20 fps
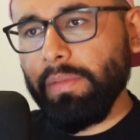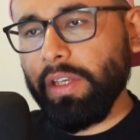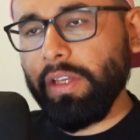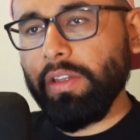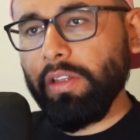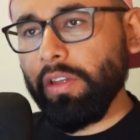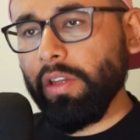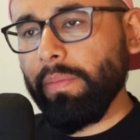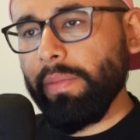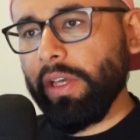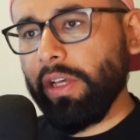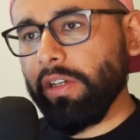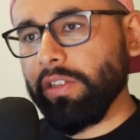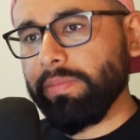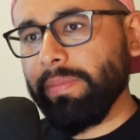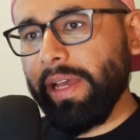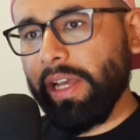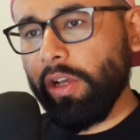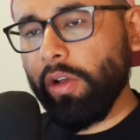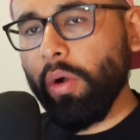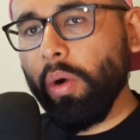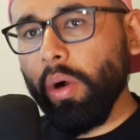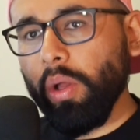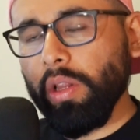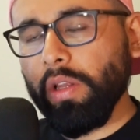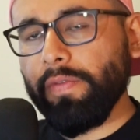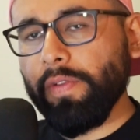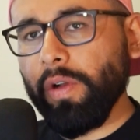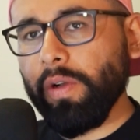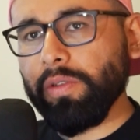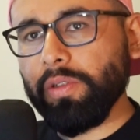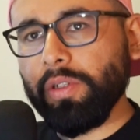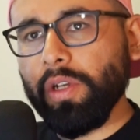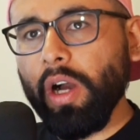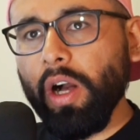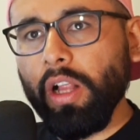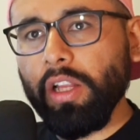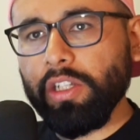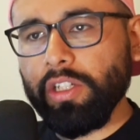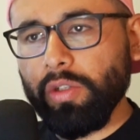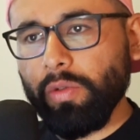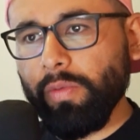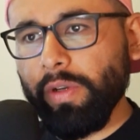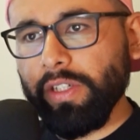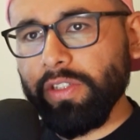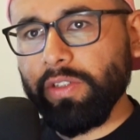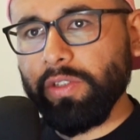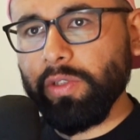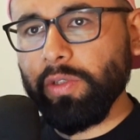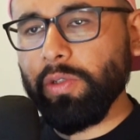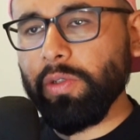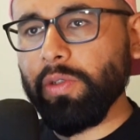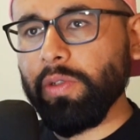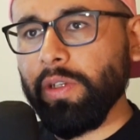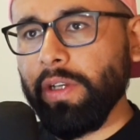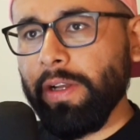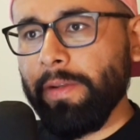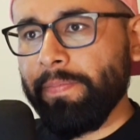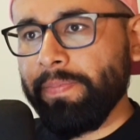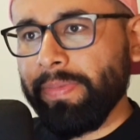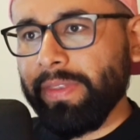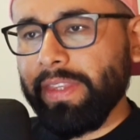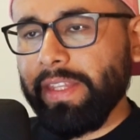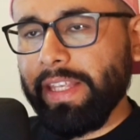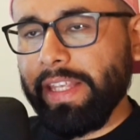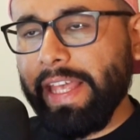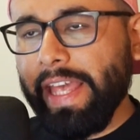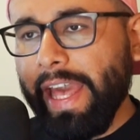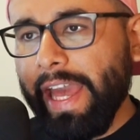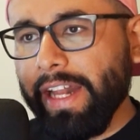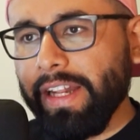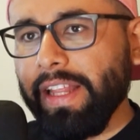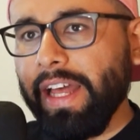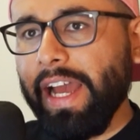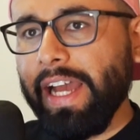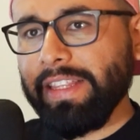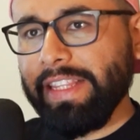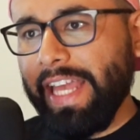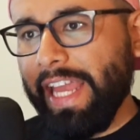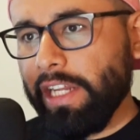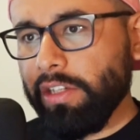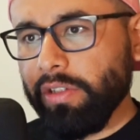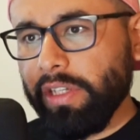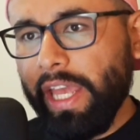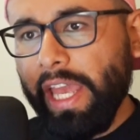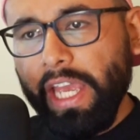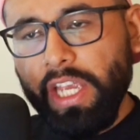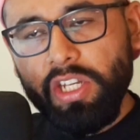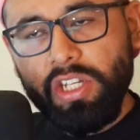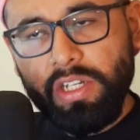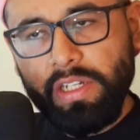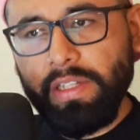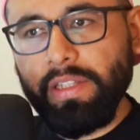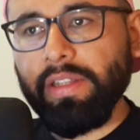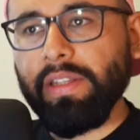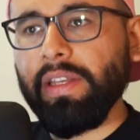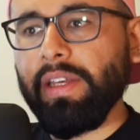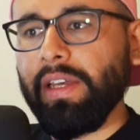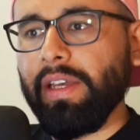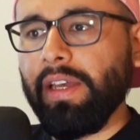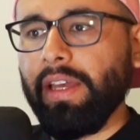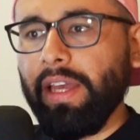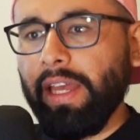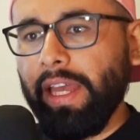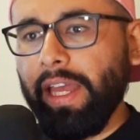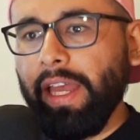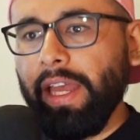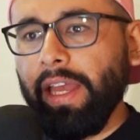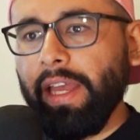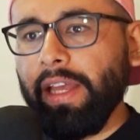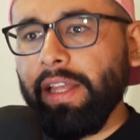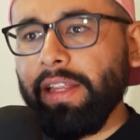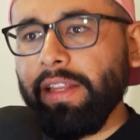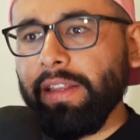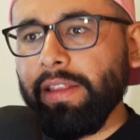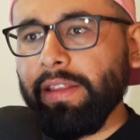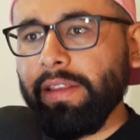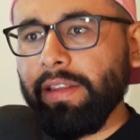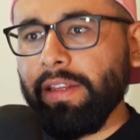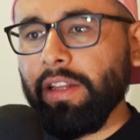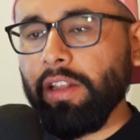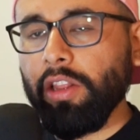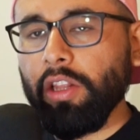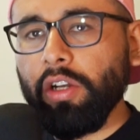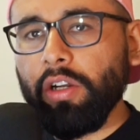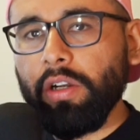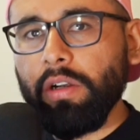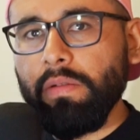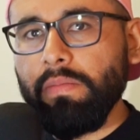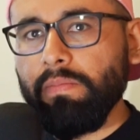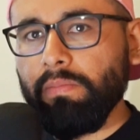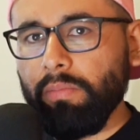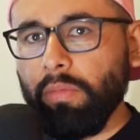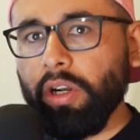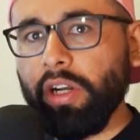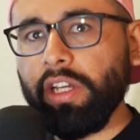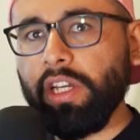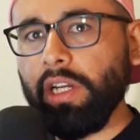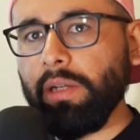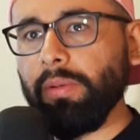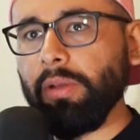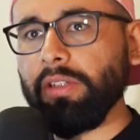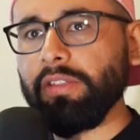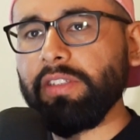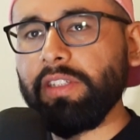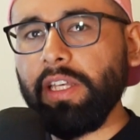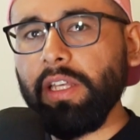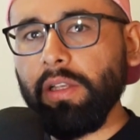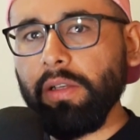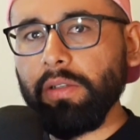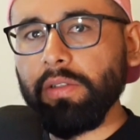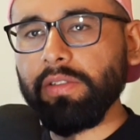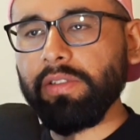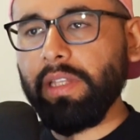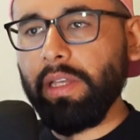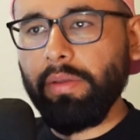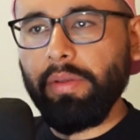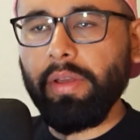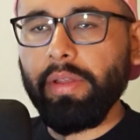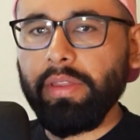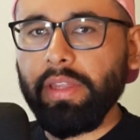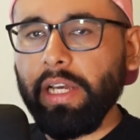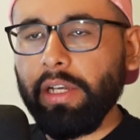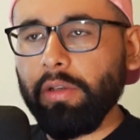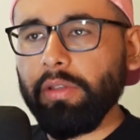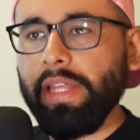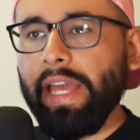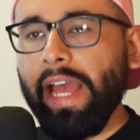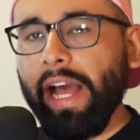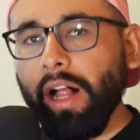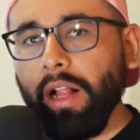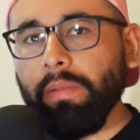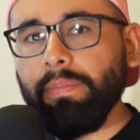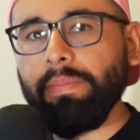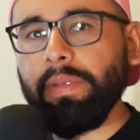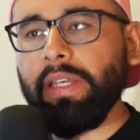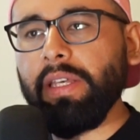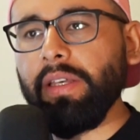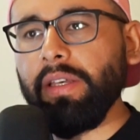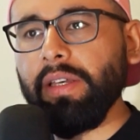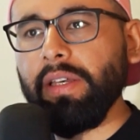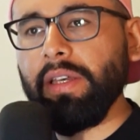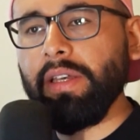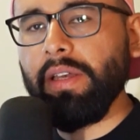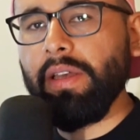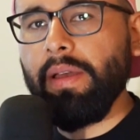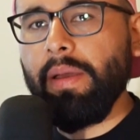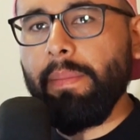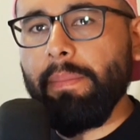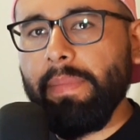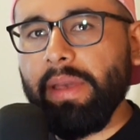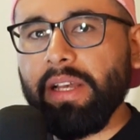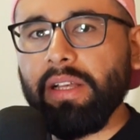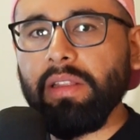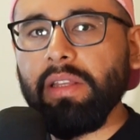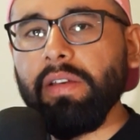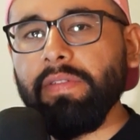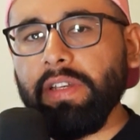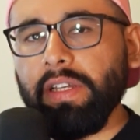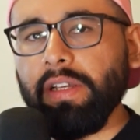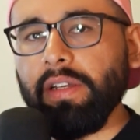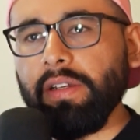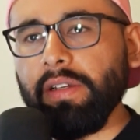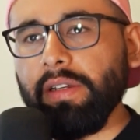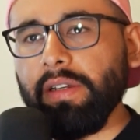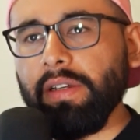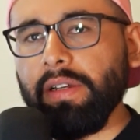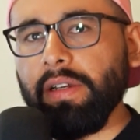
You know, because my goal of going to college was to get an education and learn marketable skills that that could help me make a living.